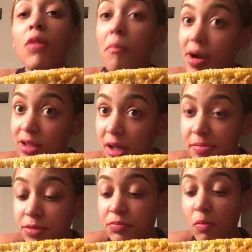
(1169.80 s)
my
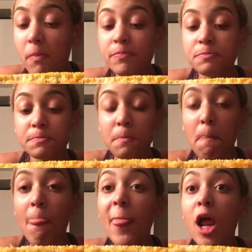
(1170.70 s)
lips
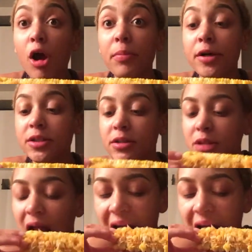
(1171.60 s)
are burning.